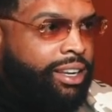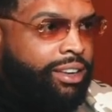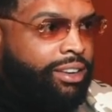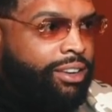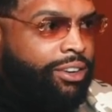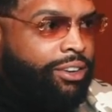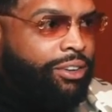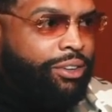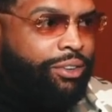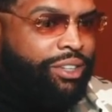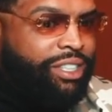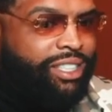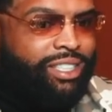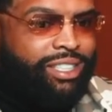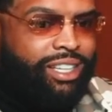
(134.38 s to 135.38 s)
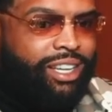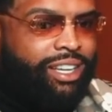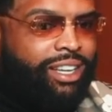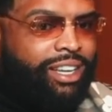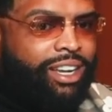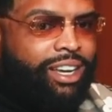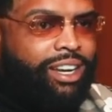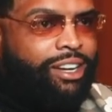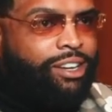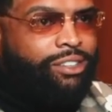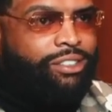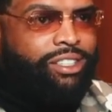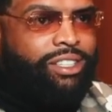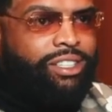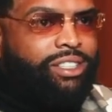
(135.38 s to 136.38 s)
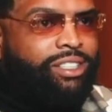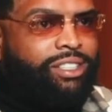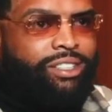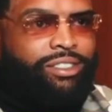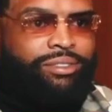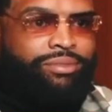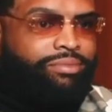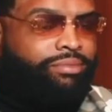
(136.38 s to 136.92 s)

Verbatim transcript: You know, once he said that, I was just,